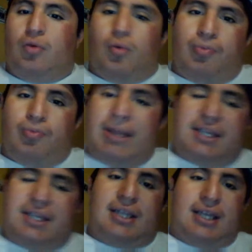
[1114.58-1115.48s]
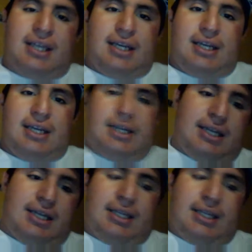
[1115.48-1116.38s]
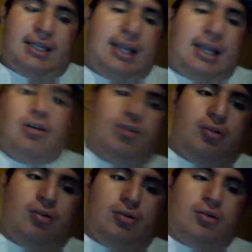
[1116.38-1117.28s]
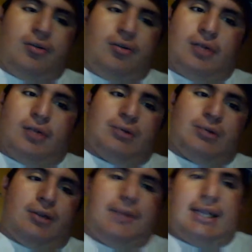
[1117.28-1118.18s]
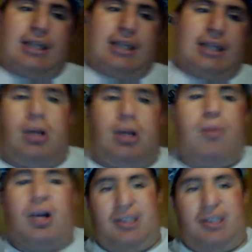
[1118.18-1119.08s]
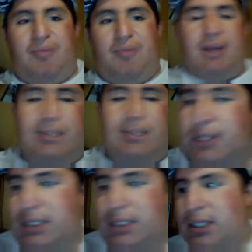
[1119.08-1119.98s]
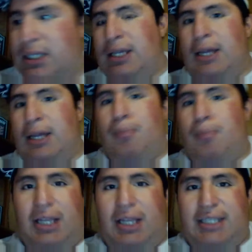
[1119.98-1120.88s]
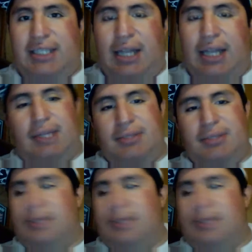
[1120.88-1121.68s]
Payton and Daly, especially Walter Payton, has a lot of money more because of the British investments. But the stadium names.